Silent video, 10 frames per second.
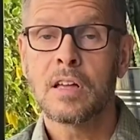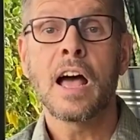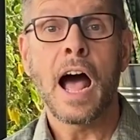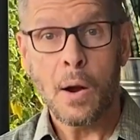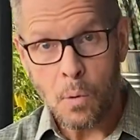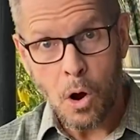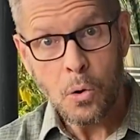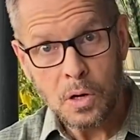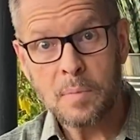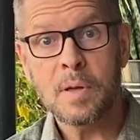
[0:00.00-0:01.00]
I will
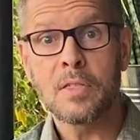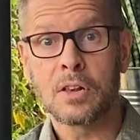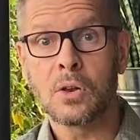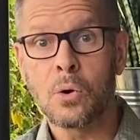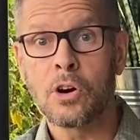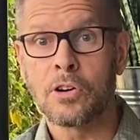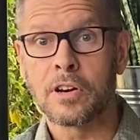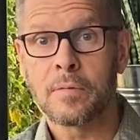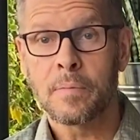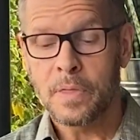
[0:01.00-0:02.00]
only be the Lord.
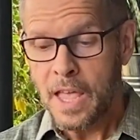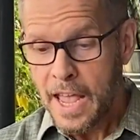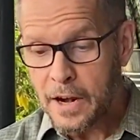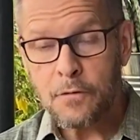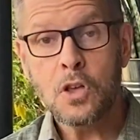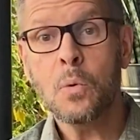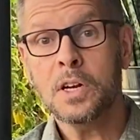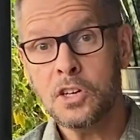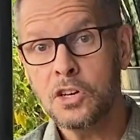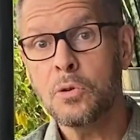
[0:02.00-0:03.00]
And if you want to
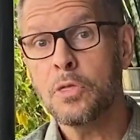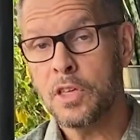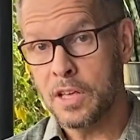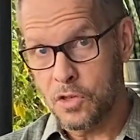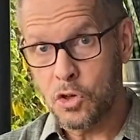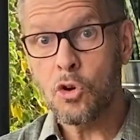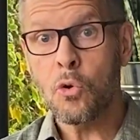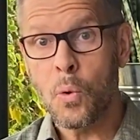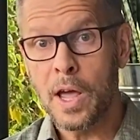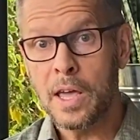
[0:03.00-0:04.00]
do things your
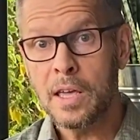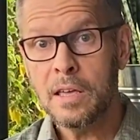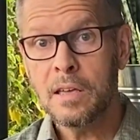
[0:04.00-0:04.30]
way,